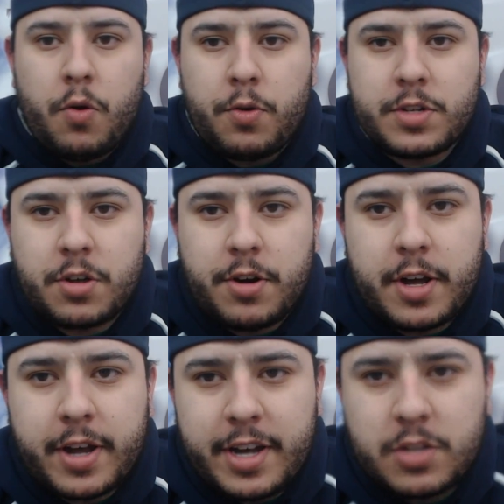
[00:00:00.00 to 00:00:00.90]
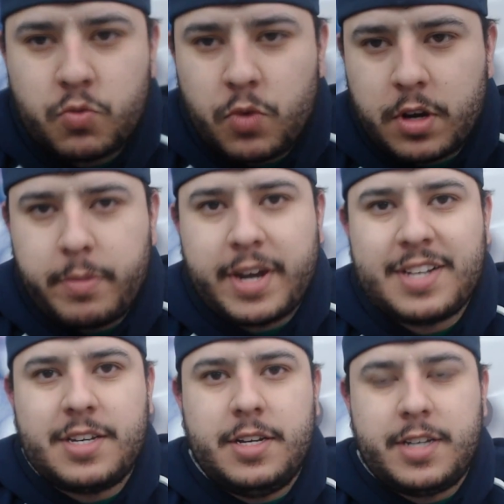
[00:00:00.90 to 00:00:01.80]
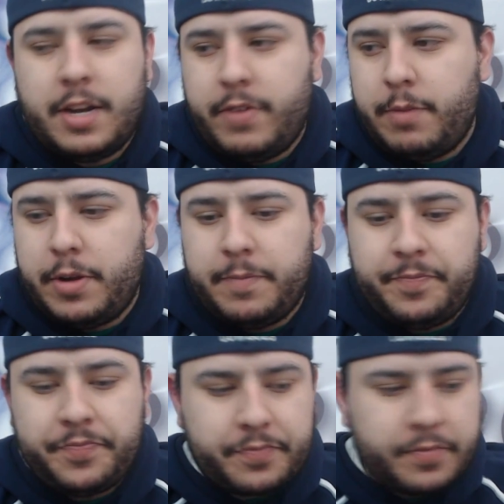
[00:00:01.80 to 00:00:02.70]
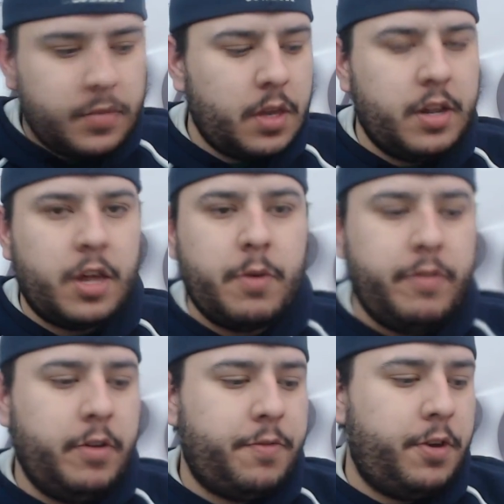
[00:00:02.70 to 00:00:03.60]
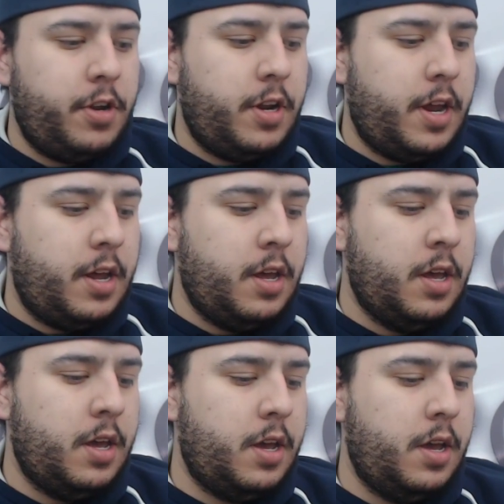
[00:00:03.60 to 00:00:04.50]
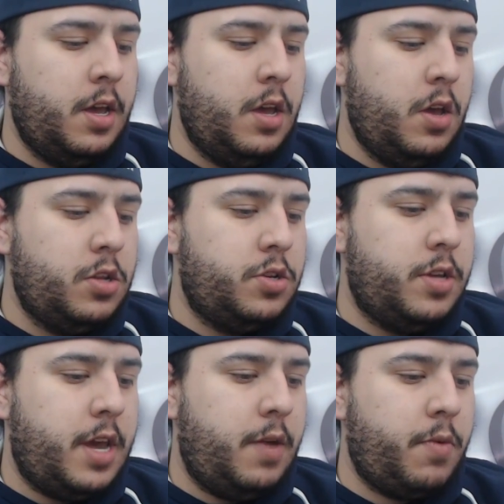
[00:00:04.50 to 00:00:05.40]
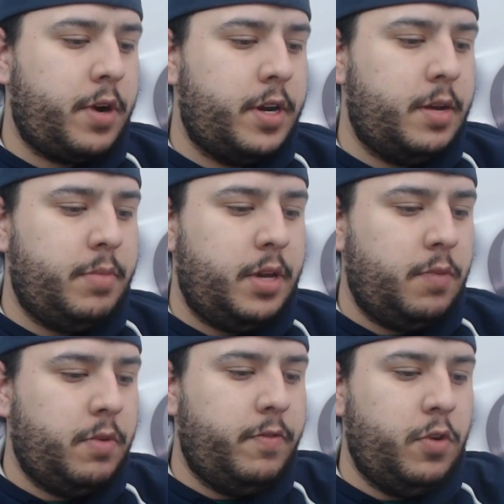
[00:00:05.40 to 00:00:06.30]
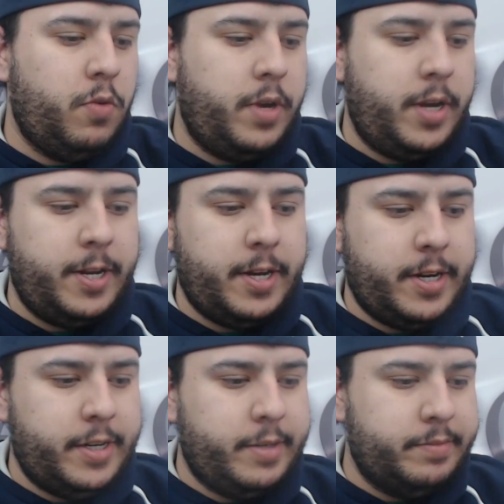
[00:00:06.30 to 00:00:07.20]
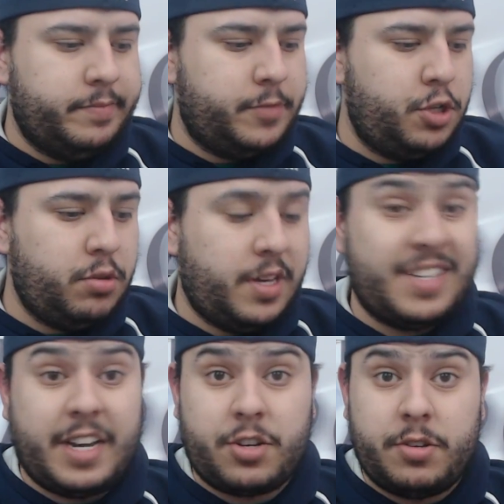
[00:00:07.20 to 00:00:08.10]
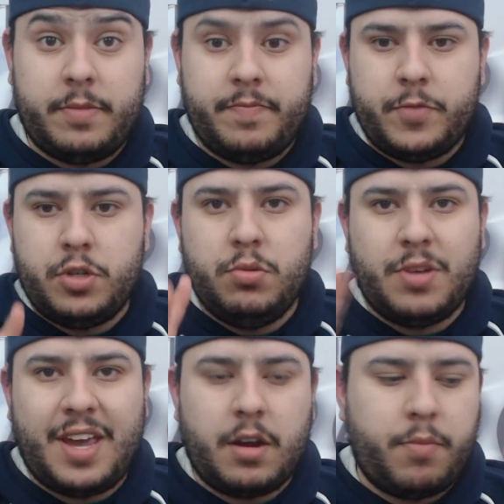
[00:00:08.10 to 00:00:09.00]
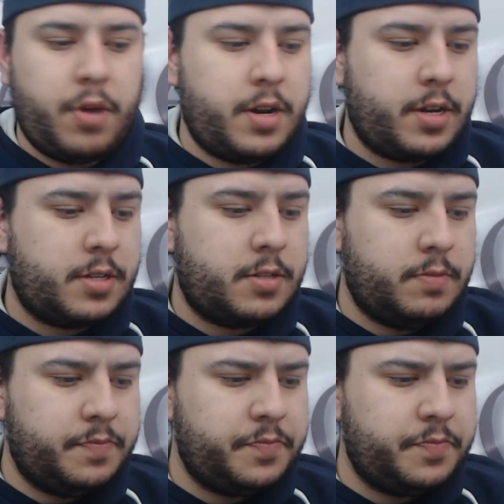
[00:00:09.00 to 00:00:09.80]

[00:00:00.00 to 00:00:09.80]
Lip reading: What's going on, guys? Welcome back to Sunny Side of Vaping. Another review for you today. Today we're gonna be reviewing two things, actually. Two Kanger products.